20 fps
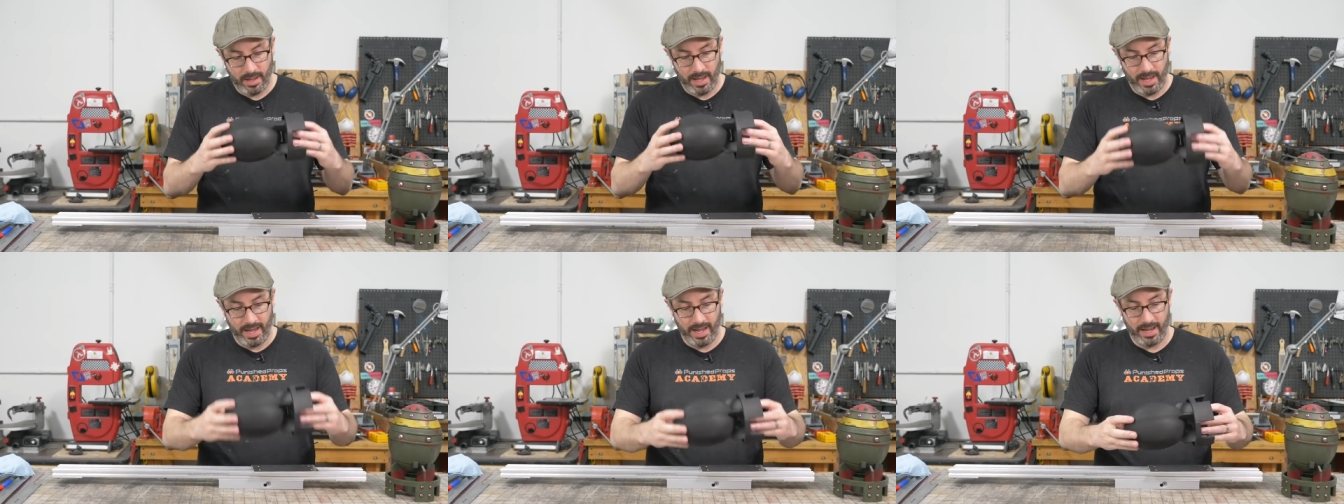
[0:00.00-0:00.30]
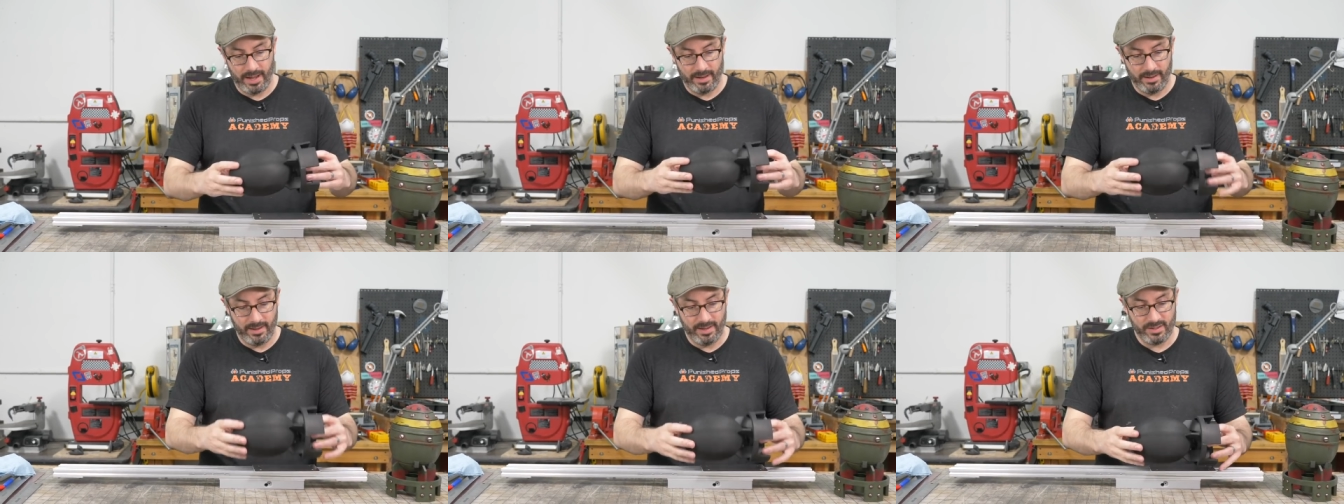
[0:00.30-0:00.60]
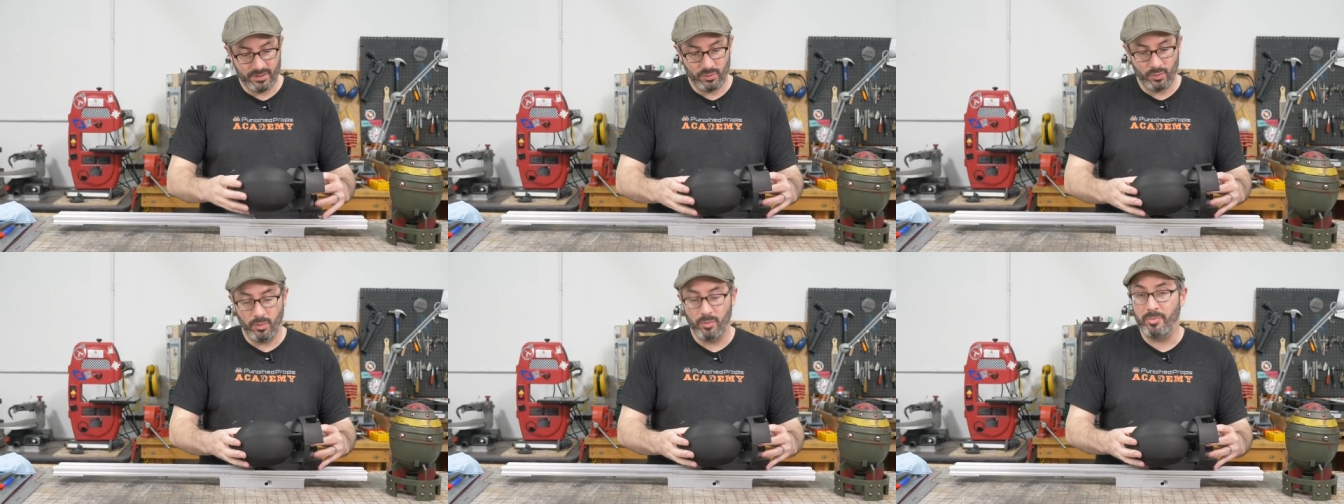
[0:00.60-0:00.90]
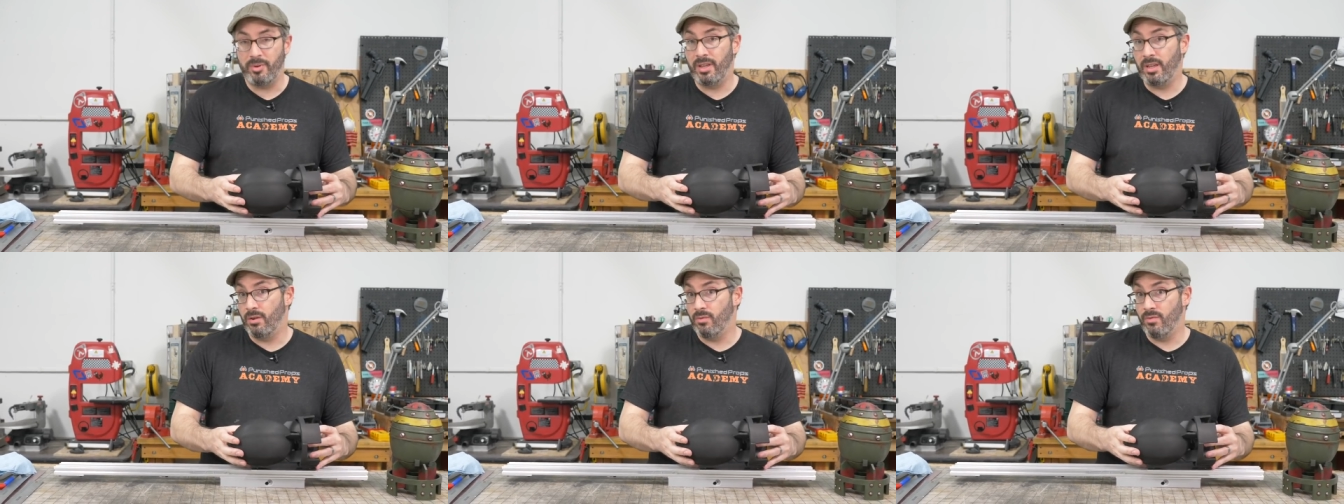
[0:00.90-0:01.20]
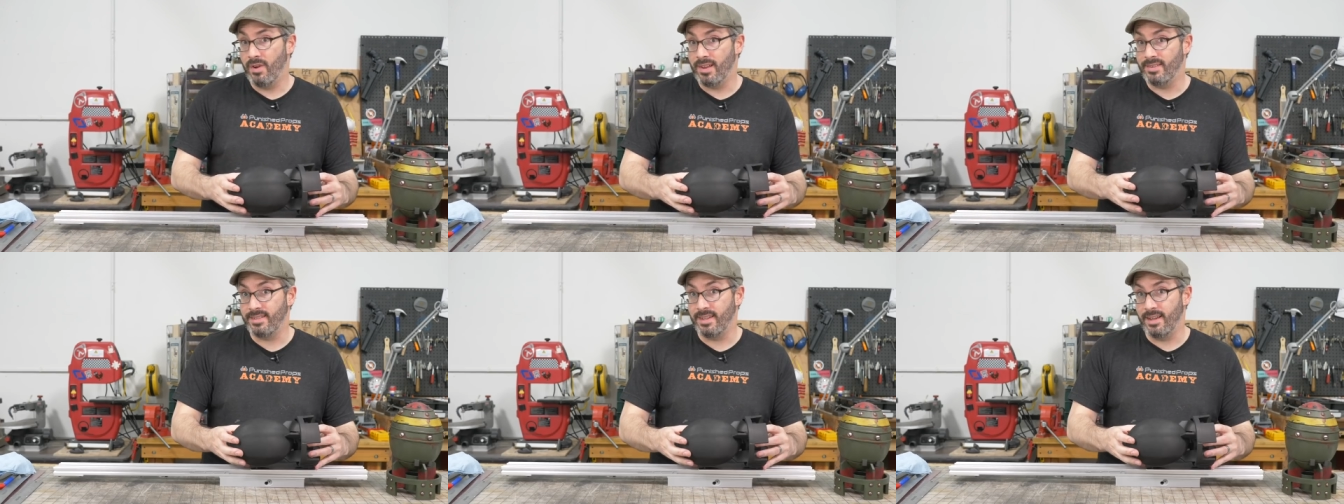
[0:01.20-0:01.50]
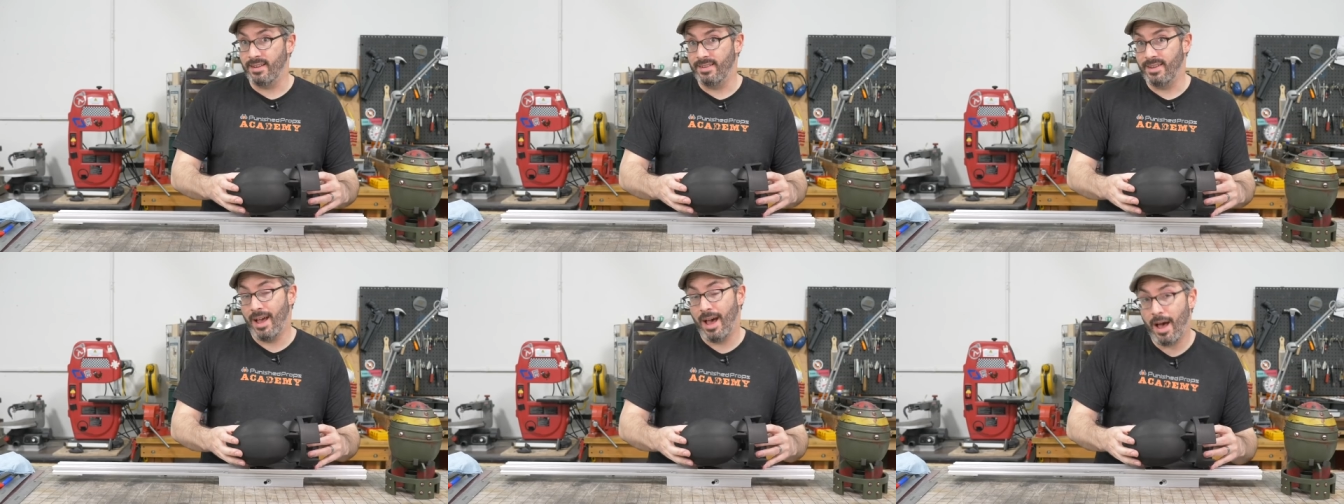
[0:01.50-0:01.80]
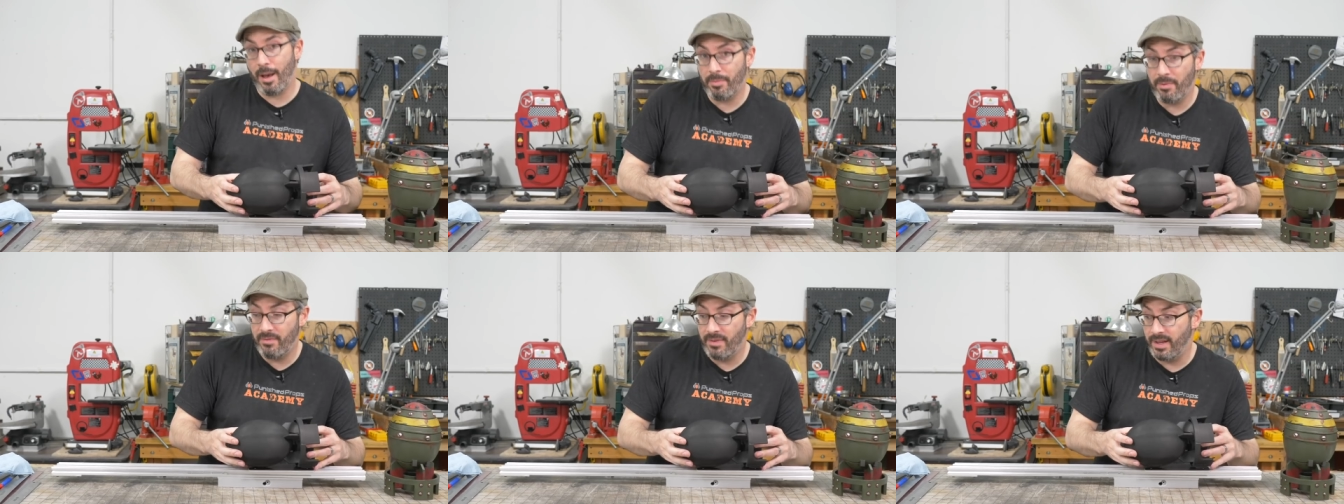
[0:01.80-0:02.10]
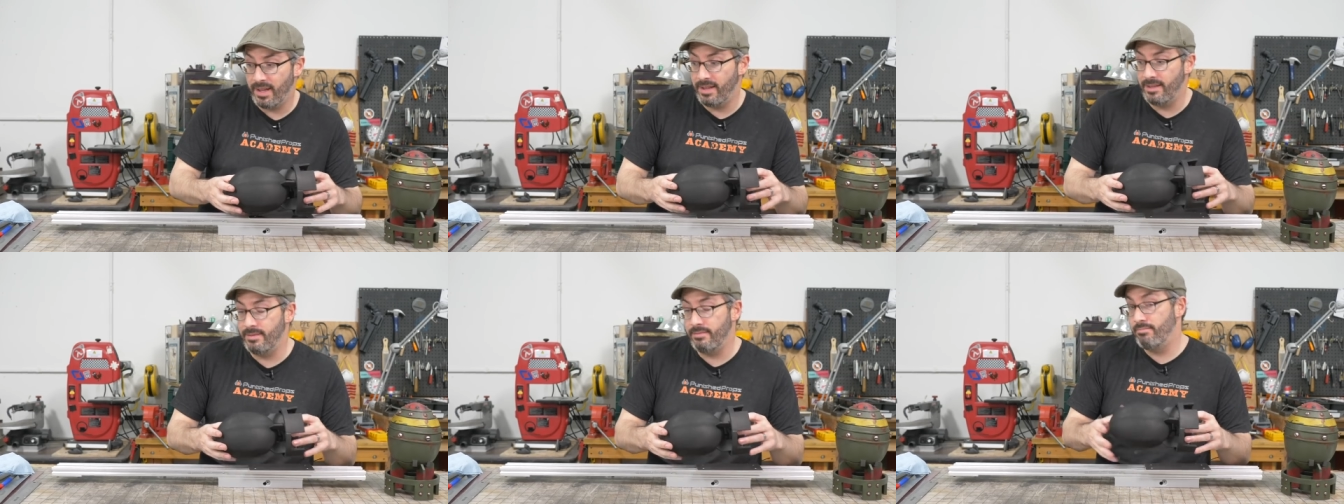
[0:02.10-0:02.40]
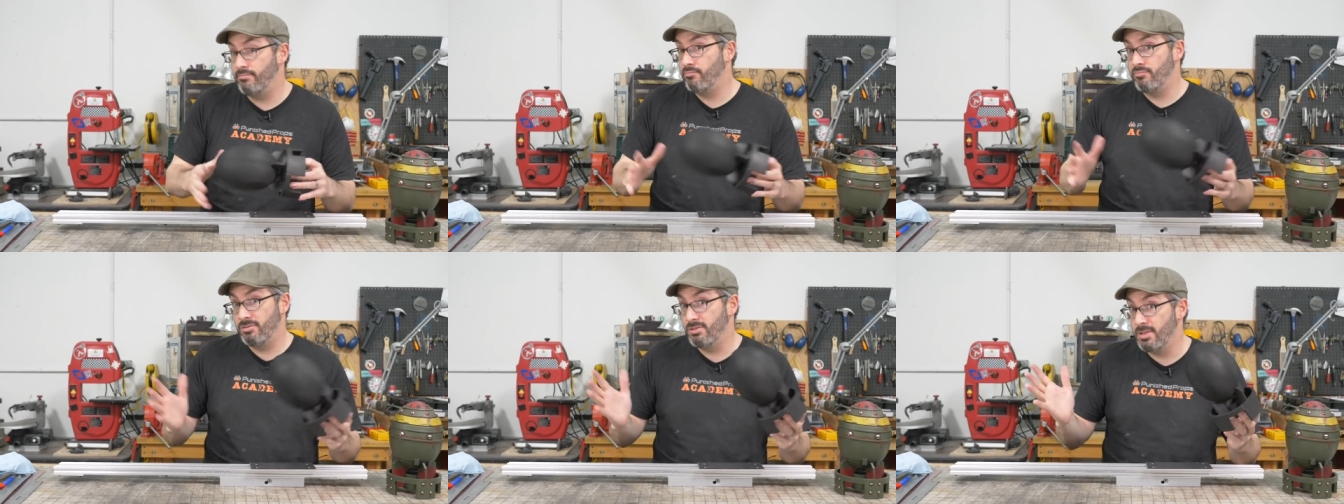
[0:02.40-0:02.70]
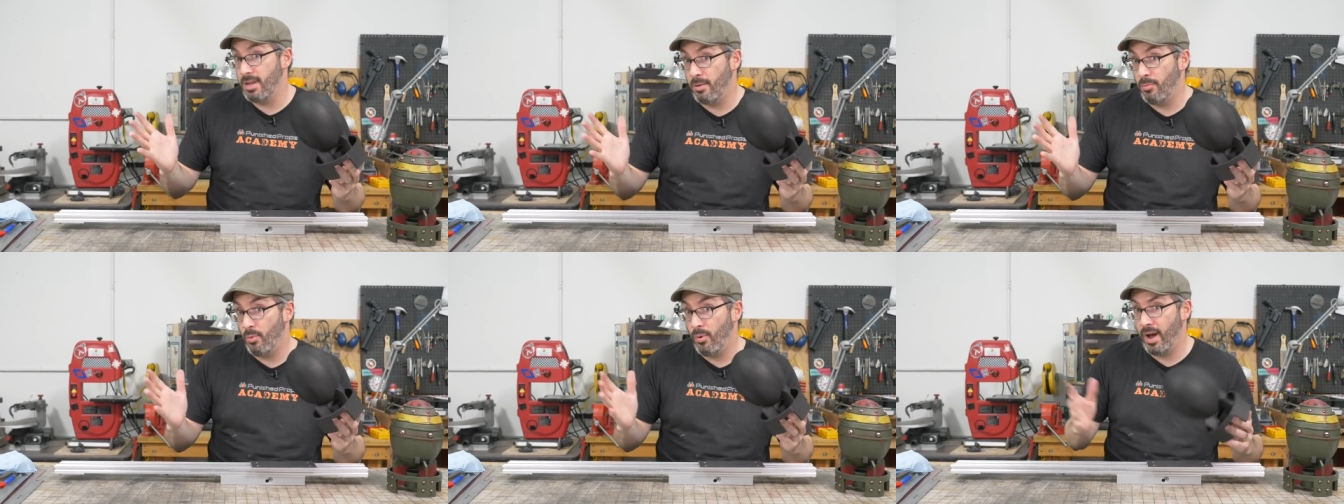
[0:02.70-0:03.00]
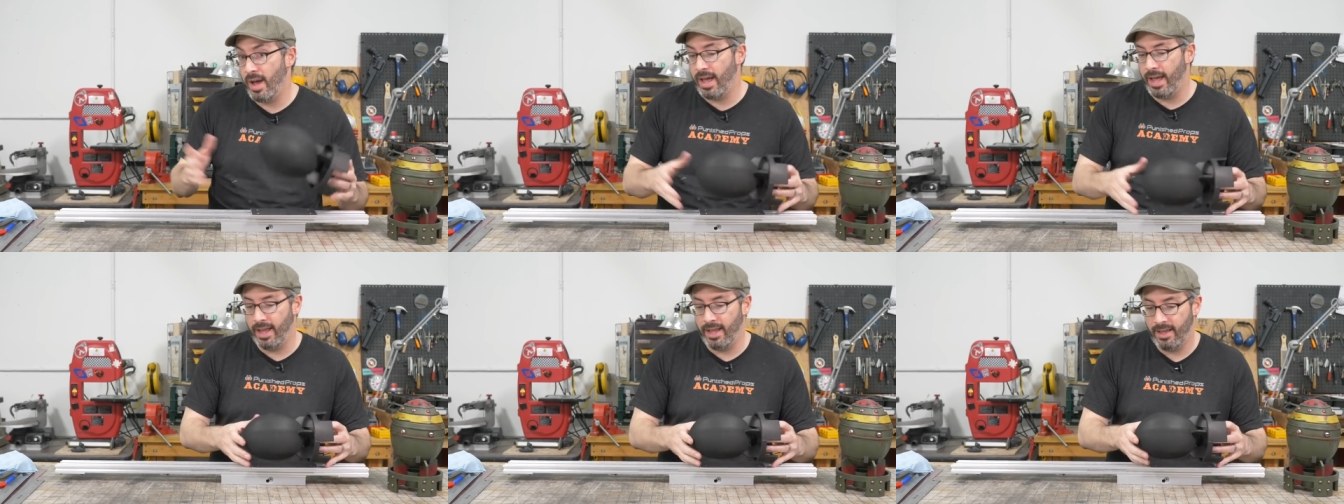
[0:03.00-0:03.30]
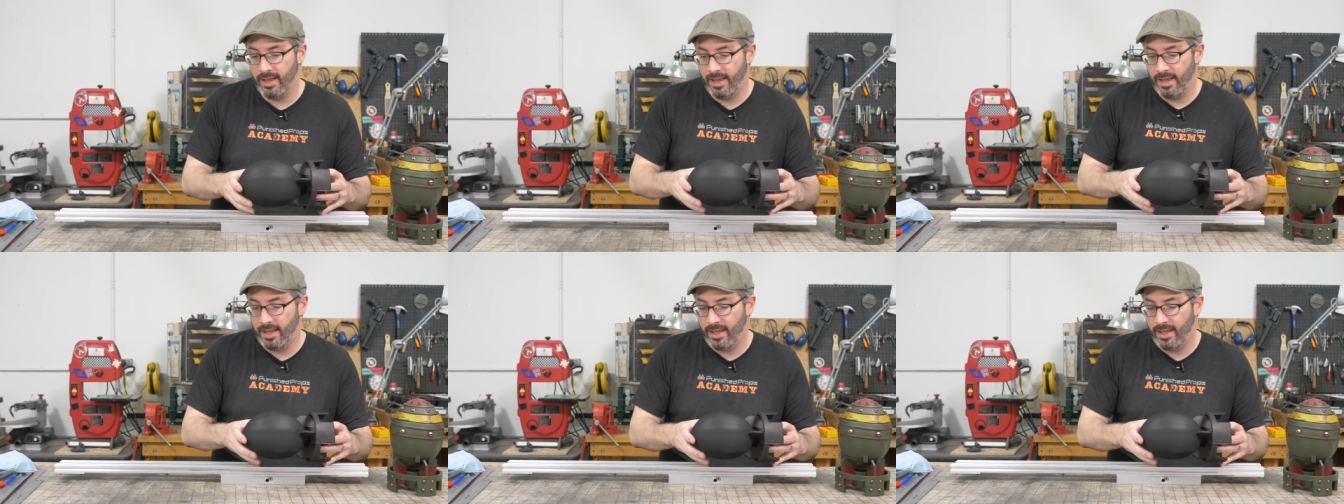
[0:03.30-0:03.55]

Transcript: And this will be resting on top of it in some way